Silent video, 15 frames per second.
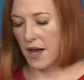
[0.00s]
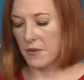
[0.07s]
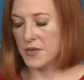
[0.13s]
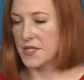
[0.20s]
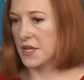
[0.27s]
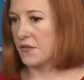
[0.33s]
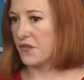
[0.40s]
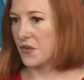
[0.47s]

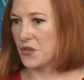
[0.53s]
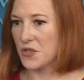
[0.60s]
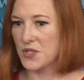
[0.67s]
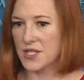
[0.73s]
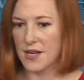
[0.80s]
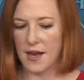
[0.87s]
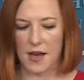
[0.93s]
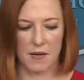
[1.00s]
would say
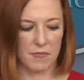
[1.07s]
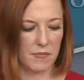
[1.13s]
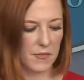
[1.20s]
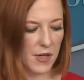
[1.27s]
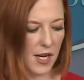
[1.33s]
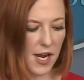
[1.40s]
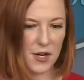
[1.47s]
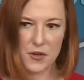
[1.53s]
first,
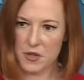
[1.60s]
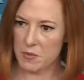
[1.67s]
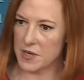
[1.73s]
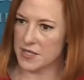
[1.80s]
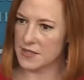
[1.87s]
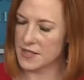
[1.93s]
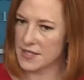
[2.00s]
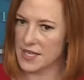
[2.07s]
I know the
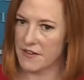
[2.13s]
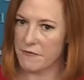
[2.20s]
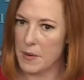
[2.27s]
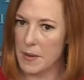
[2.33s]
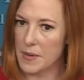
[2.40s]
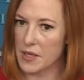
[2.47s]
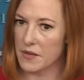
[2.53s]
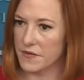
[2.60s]
president doesn't have
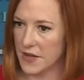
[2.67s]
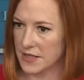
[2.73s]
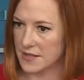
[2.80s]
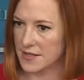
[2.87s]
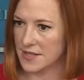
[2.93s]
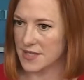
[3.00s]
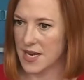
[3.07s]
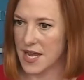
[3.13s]
public
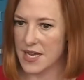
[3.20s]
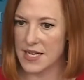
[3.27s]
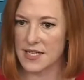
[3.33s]
events today.